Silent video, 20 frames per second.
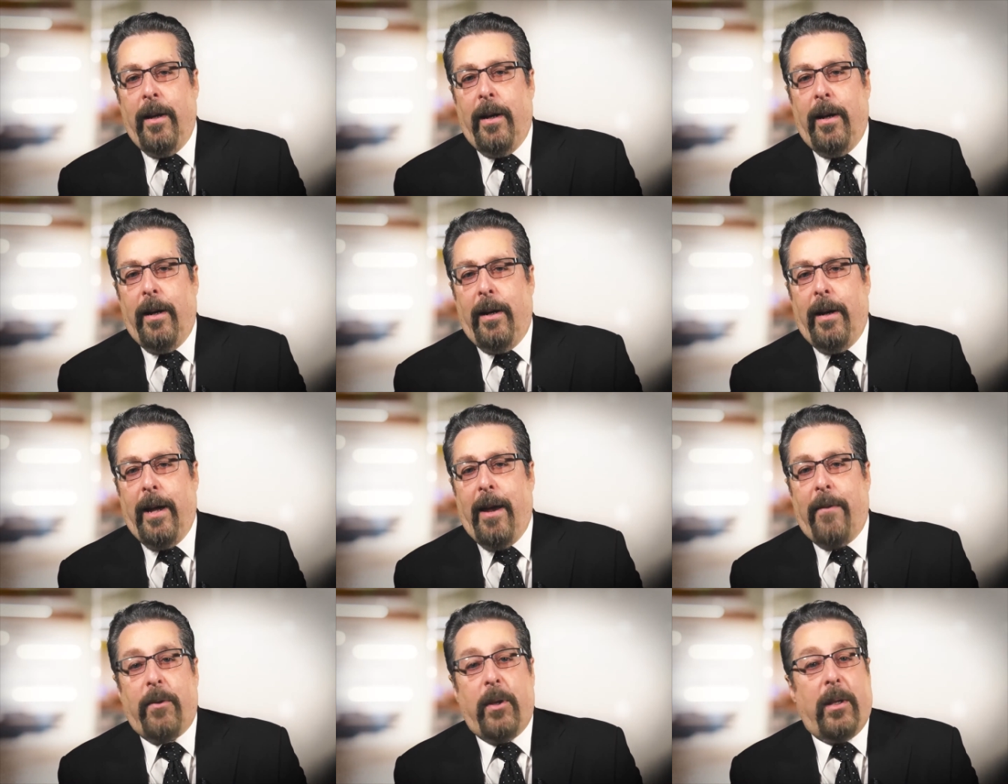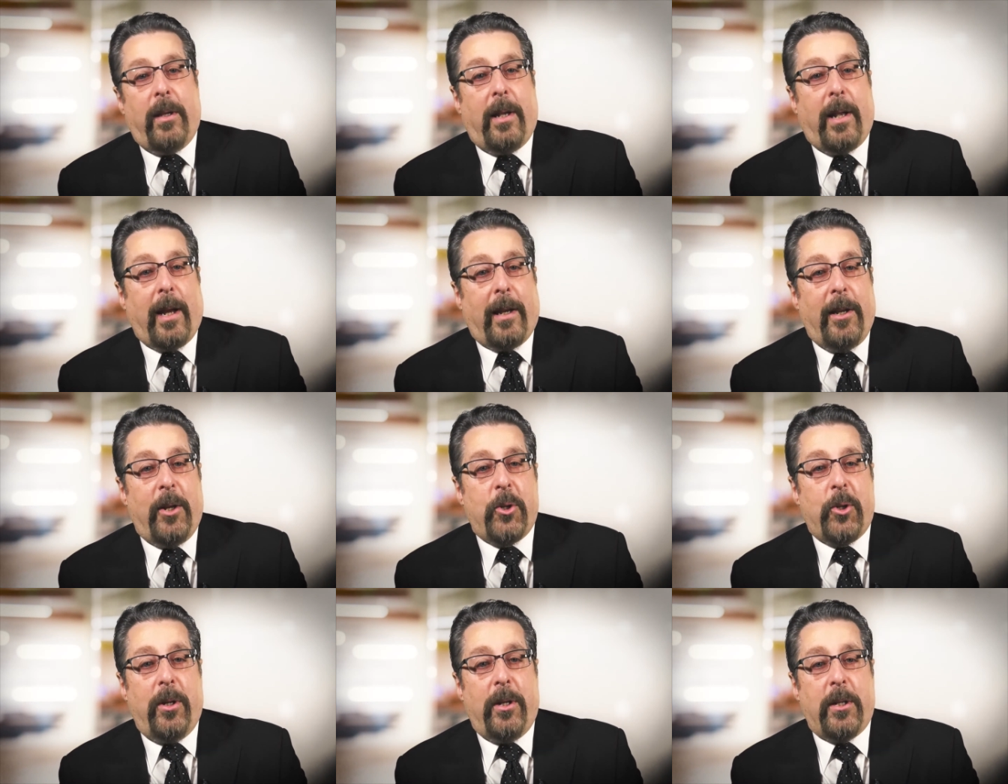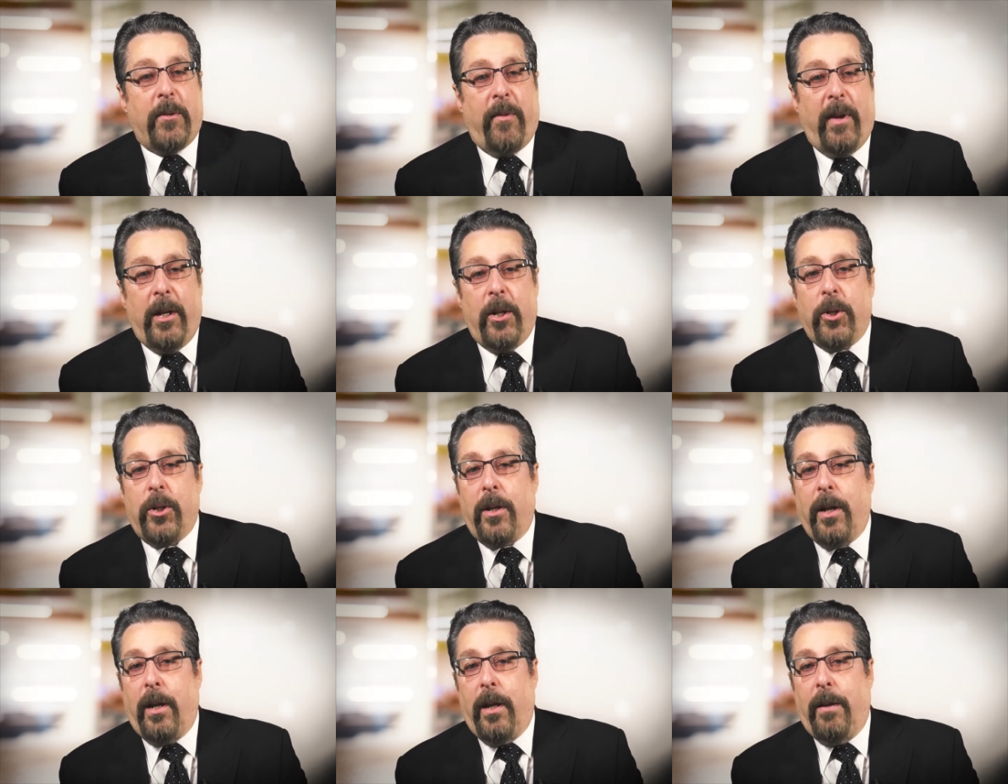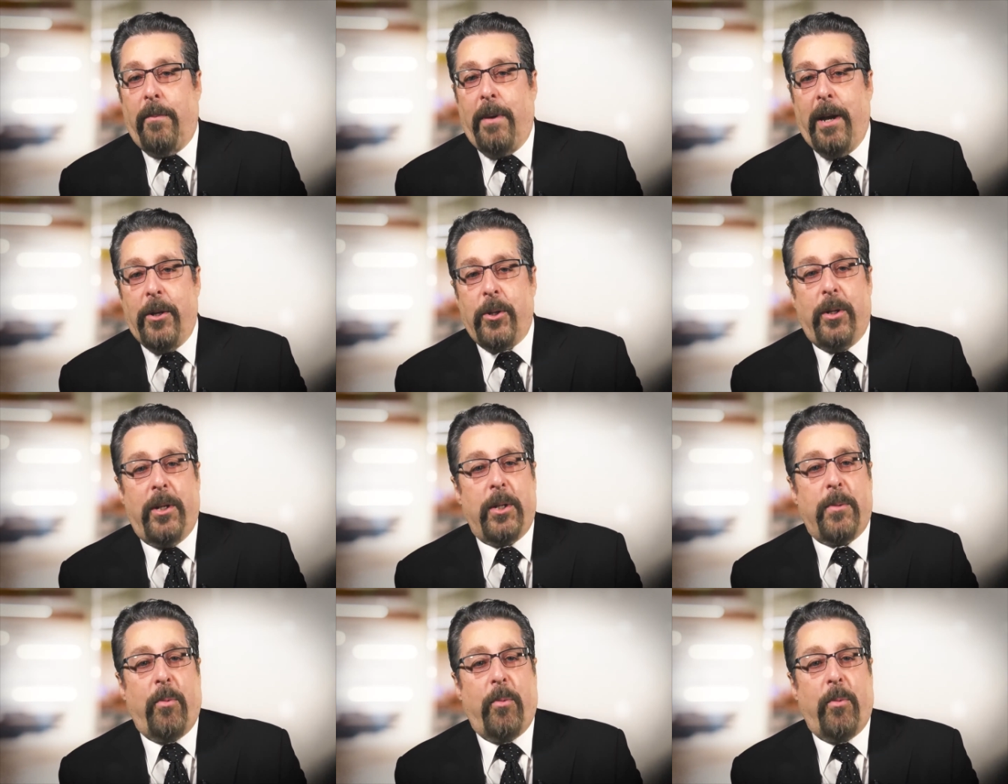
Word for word: Uh, after the technician is finished, a patient is